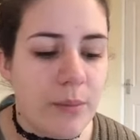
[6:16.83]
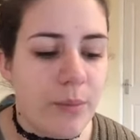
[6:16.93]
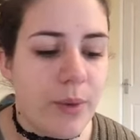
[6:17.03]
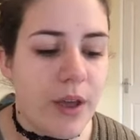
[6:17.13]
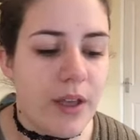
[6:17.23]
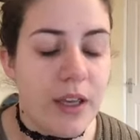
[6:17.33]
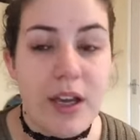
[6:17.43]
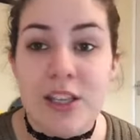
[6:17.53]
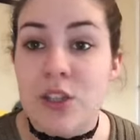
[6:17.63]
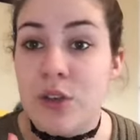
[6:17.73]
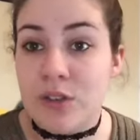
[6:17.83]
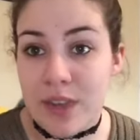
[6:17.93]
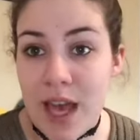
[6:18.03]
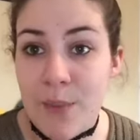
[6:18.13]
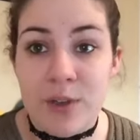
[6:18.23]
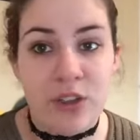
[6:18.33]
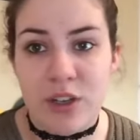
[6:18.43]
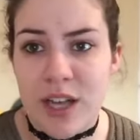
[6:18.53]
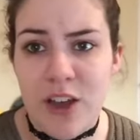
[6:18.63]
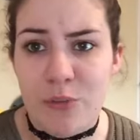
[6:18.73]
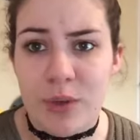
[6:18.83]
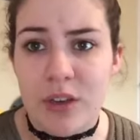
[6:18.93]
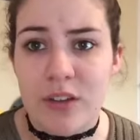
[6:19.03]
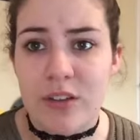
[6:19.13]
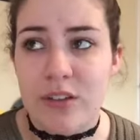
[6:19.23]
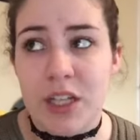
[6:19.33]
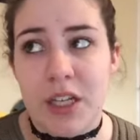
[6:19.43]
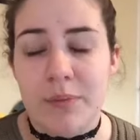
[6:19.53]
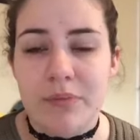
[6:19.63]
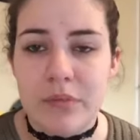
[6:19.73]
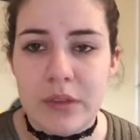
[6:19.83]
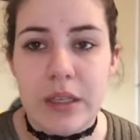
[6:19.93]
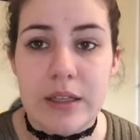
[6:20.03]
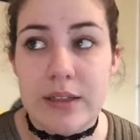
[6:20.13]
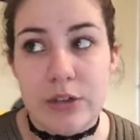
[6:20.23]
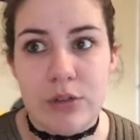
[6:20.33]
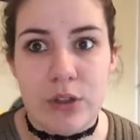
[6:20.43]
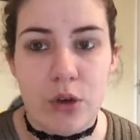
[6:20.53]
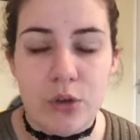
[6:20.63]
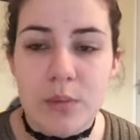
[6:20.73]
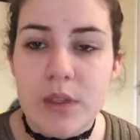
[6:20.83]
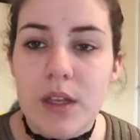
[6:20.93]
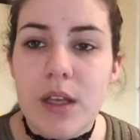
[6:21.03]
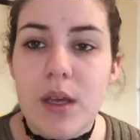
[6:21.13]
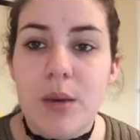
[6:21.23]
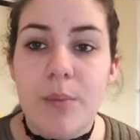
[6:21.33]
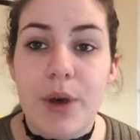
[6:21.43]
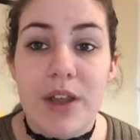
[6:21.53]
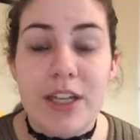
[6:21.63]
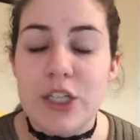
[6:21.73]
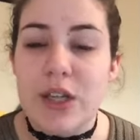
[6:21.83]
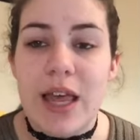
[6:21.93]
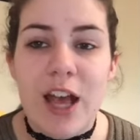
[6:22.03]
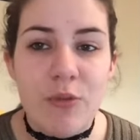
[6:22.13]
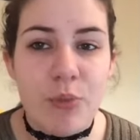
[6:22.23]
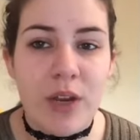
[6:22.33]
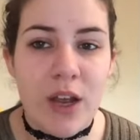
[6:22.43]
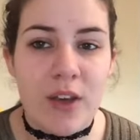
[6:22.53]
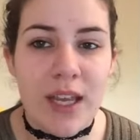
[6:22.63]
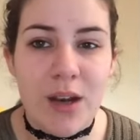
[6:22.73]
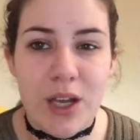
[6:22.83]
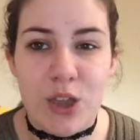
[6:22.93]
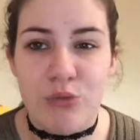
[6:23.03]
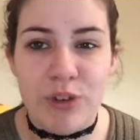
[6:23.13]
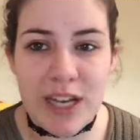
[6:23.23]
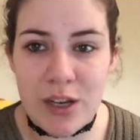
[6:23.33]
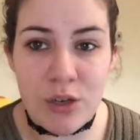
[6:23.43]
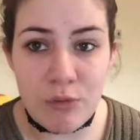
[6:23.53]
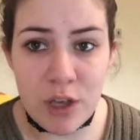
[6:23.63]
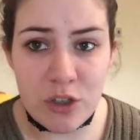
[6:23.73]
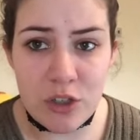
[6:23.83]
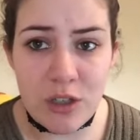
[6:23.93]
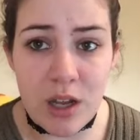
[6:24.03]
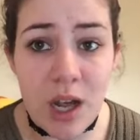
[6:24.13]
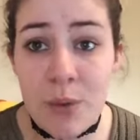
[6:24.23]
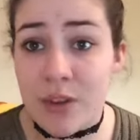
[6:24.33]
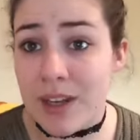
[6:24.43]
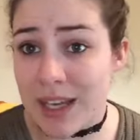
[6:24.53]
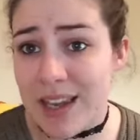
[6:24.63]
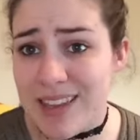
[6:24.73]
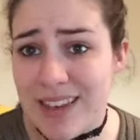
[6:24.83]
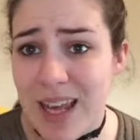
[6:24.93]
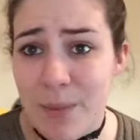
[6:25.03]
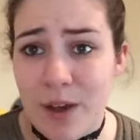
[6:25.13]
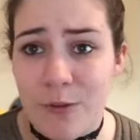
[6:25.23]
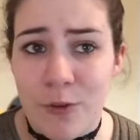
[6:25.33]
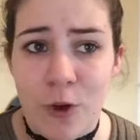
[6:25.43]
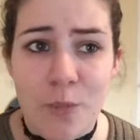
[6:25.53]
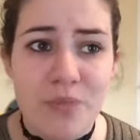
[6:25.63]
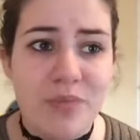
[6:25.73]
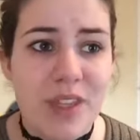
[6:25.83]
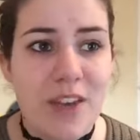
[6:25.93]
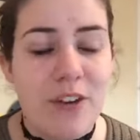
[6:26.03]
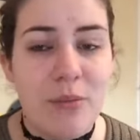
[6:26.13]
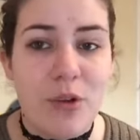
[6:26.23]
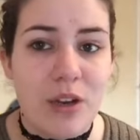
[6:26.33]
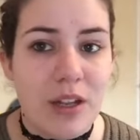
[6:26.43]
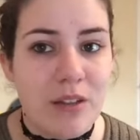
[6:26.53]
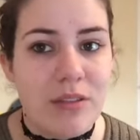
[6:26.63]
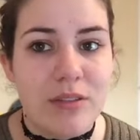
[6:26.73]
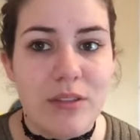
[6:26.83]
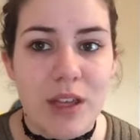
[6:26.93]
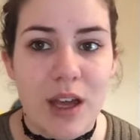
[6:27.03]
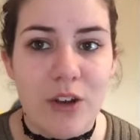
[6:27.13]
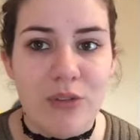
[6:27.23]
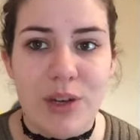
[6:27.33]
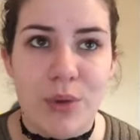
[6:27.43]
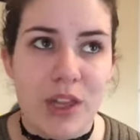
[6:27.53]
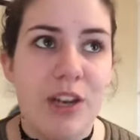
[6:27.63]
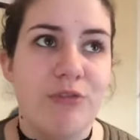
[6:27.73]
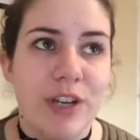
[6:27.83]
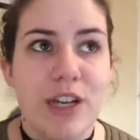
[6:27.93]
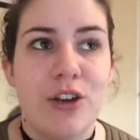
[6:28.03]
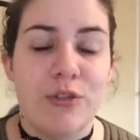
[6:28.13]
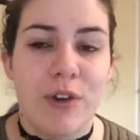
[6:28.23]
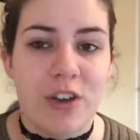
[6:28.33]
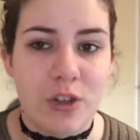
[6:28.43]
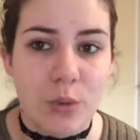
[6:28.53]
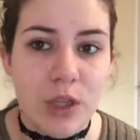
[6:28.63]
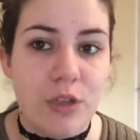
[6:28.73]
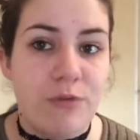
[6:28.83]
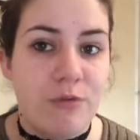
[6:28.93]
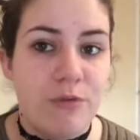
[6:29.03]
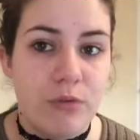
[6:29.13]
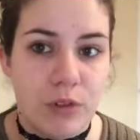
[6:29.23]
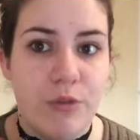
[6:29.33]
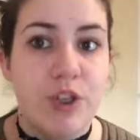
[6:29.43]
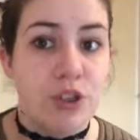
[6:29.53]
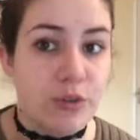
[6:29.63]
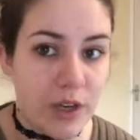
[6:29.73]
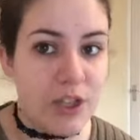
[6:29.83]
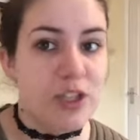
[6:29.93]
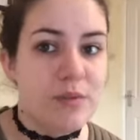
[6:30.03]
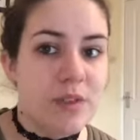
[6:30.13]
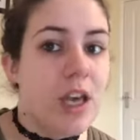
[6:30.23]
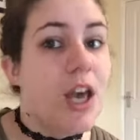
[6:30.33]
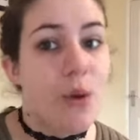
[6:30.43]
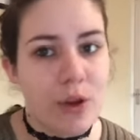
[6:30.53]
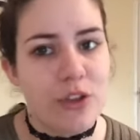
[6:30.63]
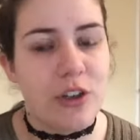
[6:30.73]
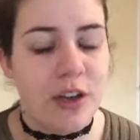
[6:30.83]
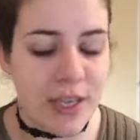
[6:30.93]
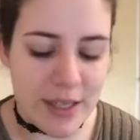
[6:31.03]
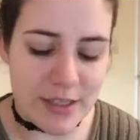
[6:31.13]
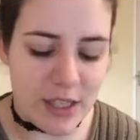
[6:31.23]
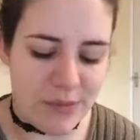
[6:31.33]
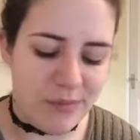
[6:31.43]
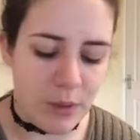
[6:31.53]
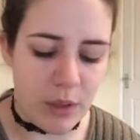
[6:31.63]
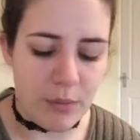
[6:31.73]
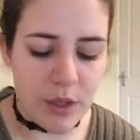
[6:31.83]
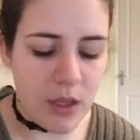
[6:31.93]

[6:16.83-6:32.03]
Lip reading: But yeah, I used to use that, which I don't have because, you know, it's centuries old. But I have bought it out again, like the reloaded version, and I was going to get it today, but I thought, if I'm not going to, I don't really want the reloaded version, I want the original version, which I can't get, so oh well.